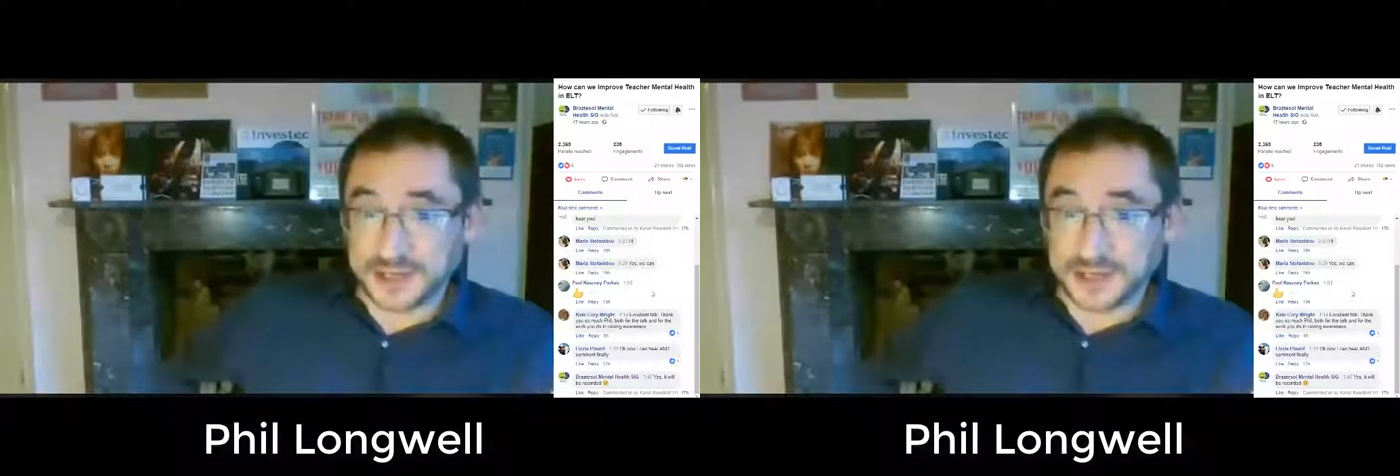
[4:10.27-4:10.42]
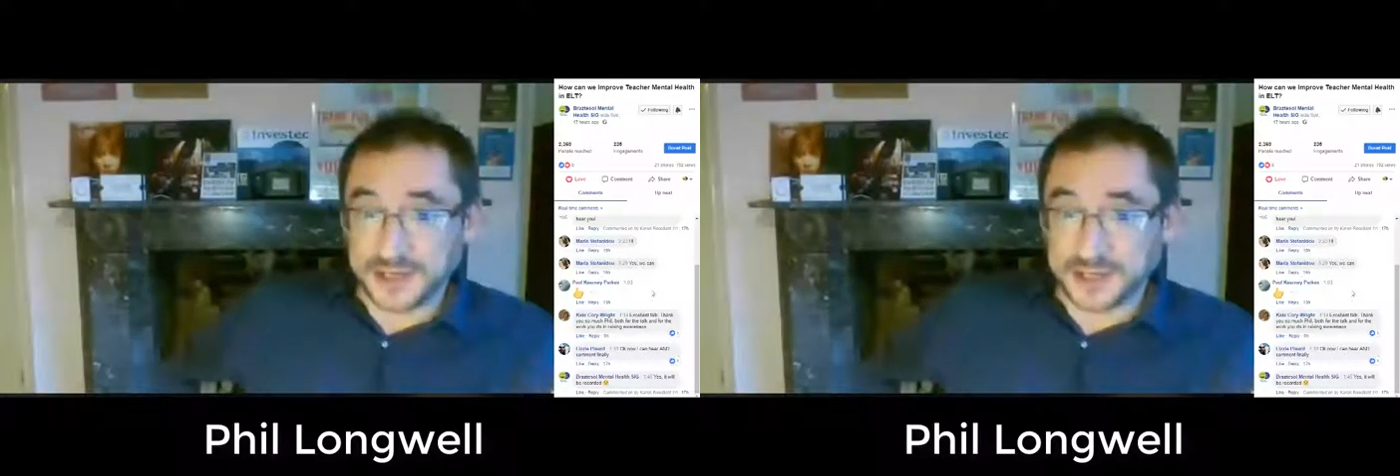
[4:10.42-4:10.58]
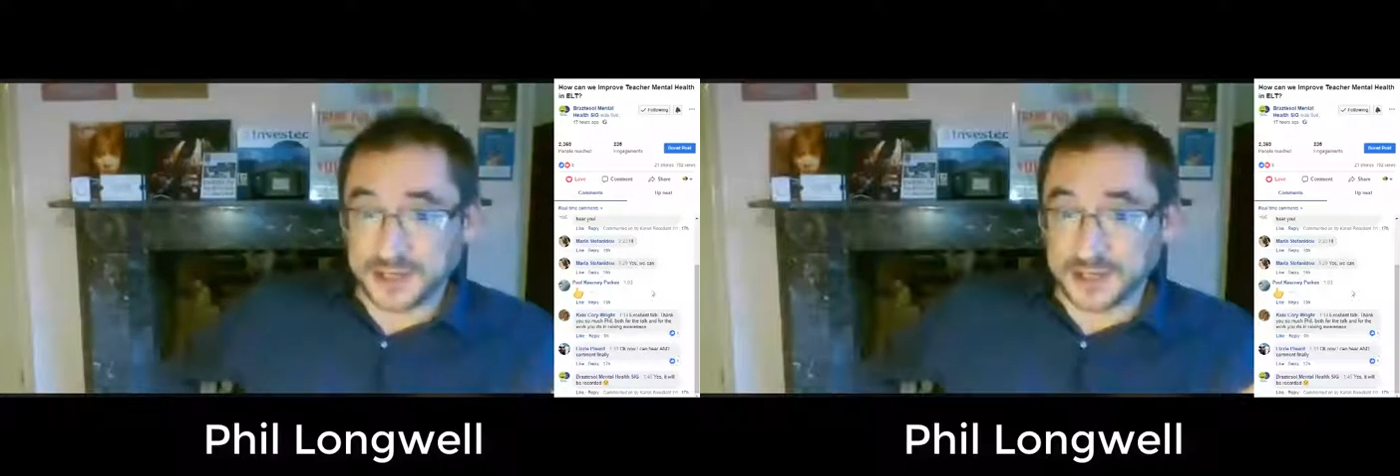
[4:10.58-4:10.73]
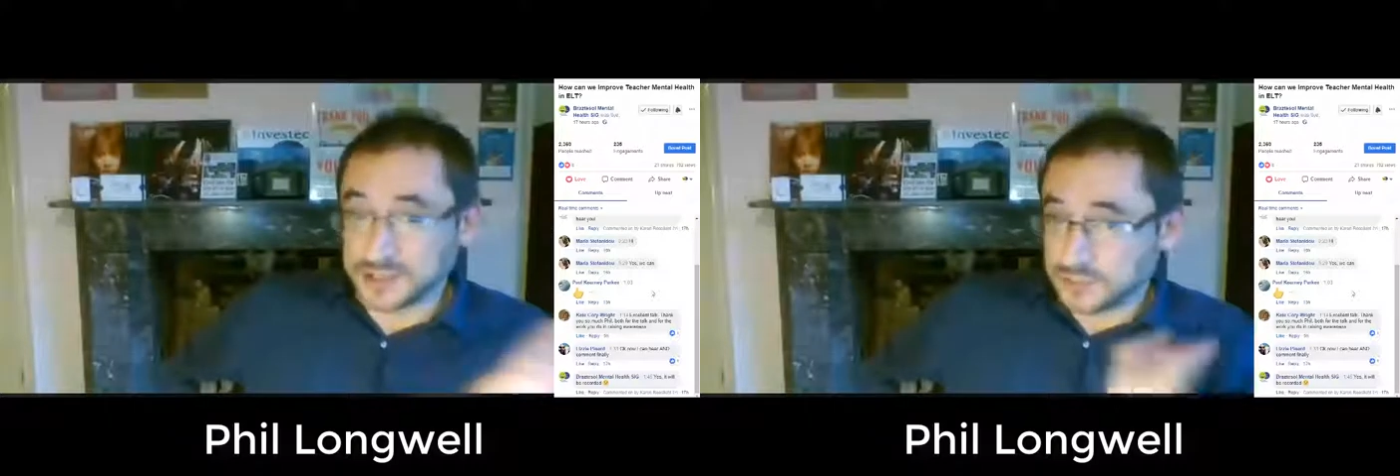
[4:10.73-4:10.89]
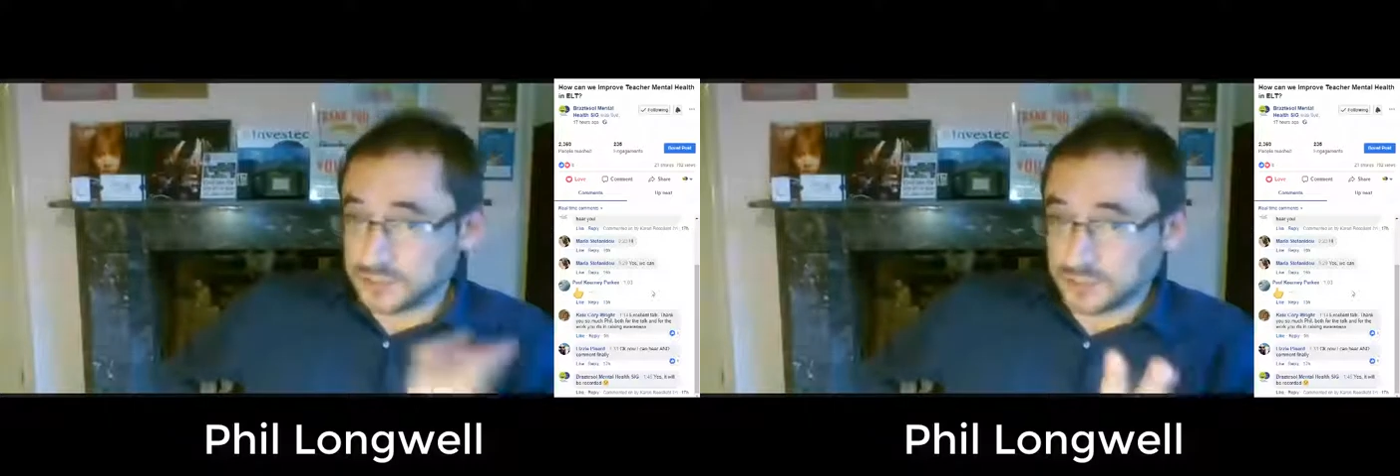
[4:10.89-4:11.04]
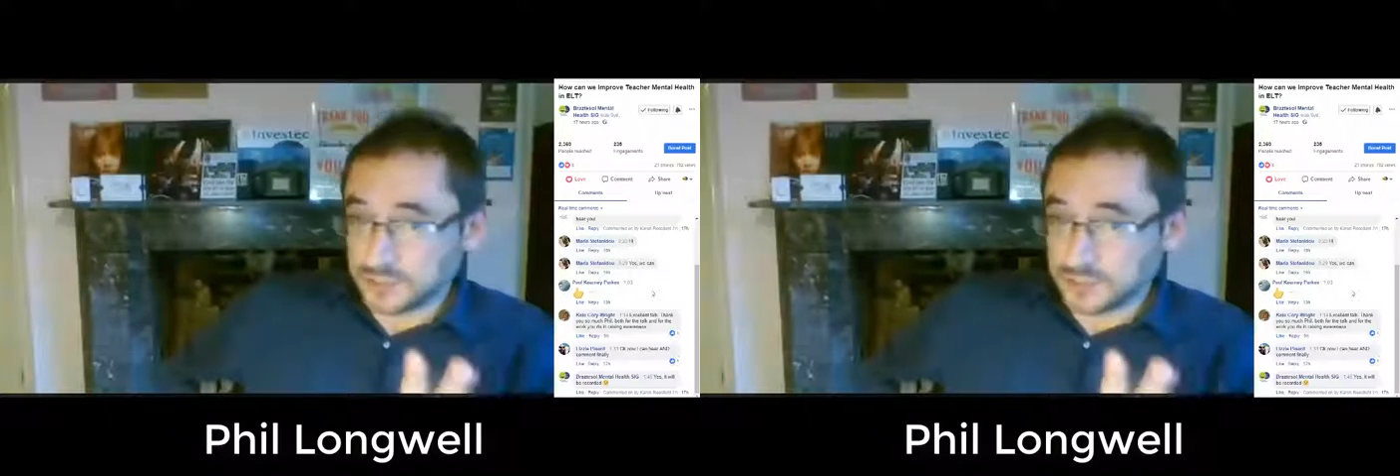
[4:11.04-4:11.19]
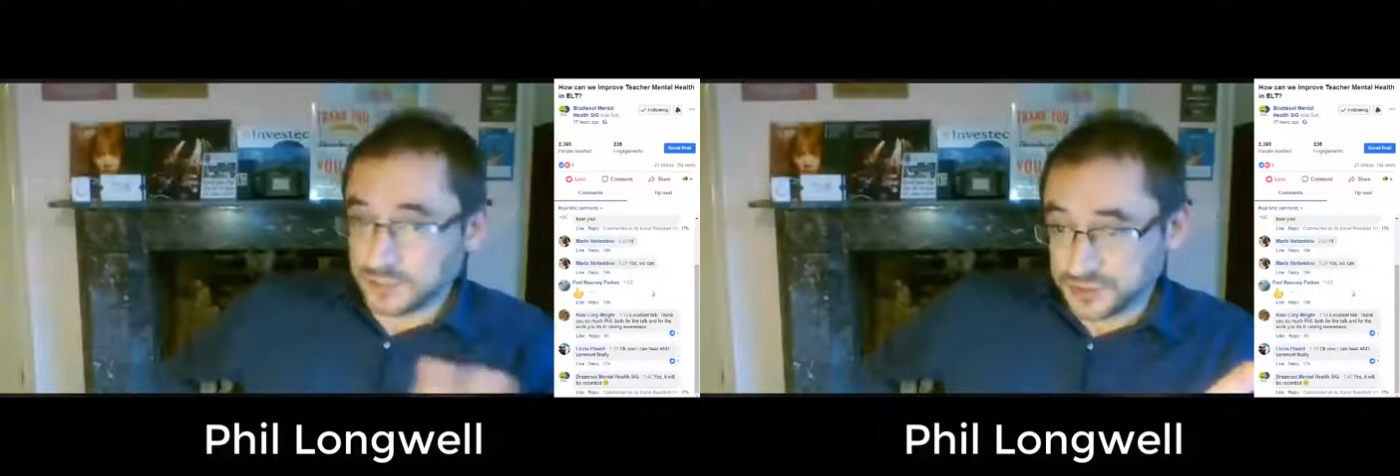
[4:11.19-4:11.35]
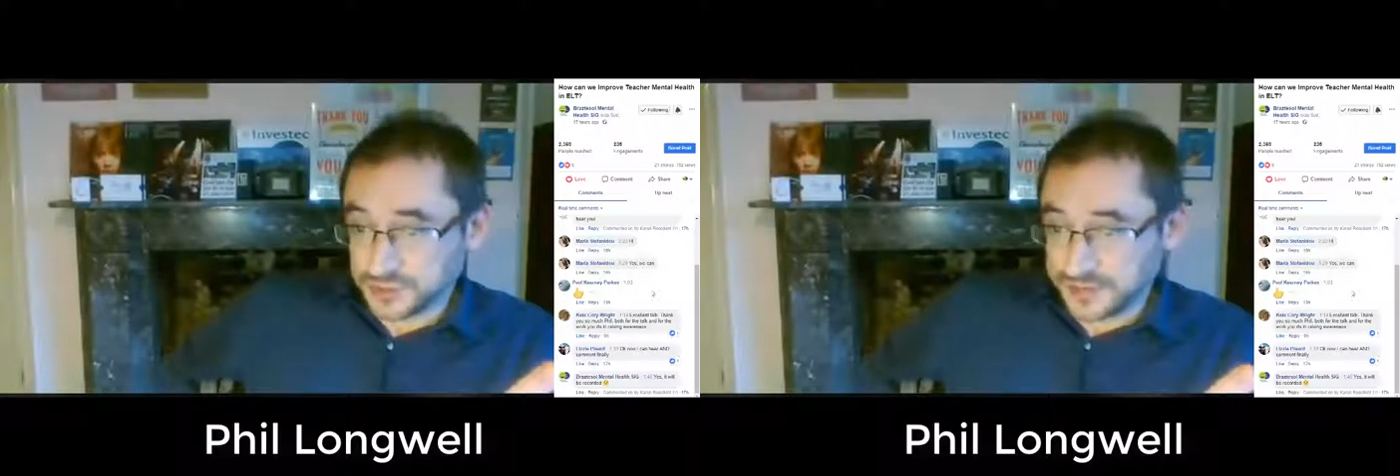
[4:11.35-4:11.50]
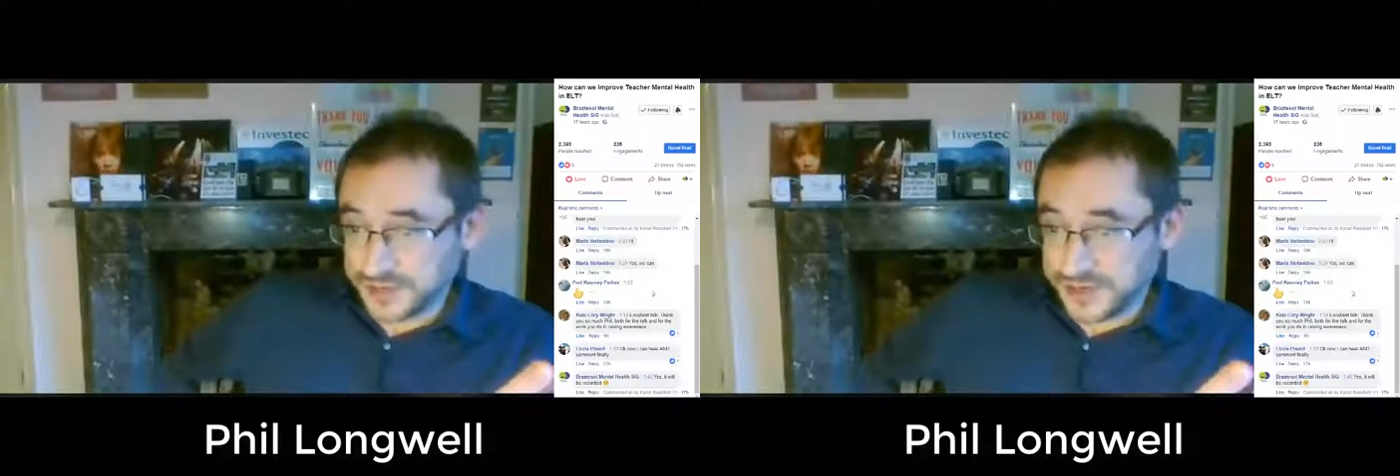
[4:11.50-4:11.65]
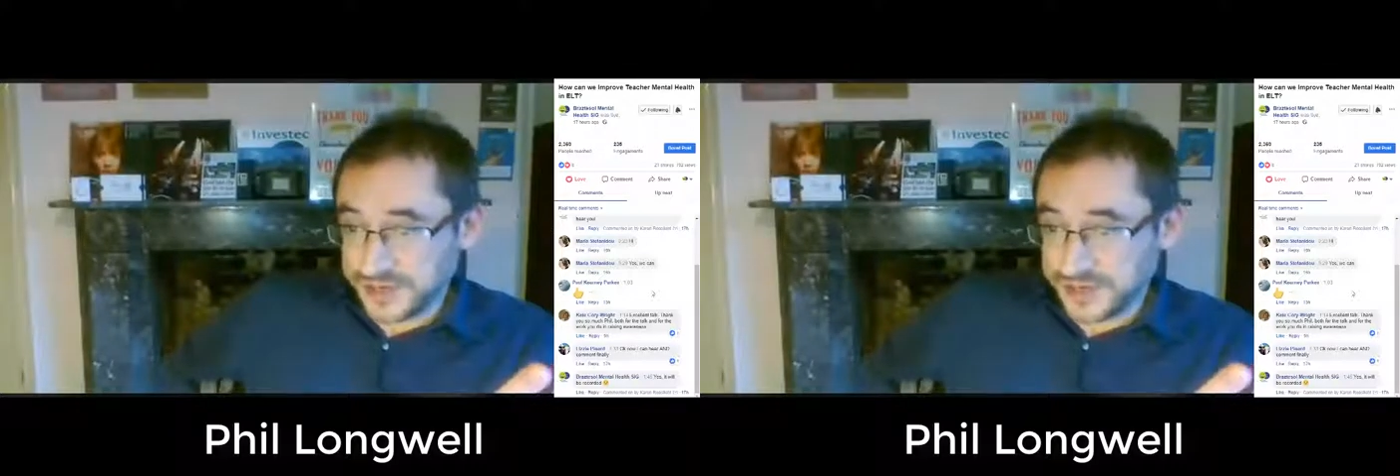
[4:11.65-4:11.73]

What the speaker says: and I don't want to talk about it,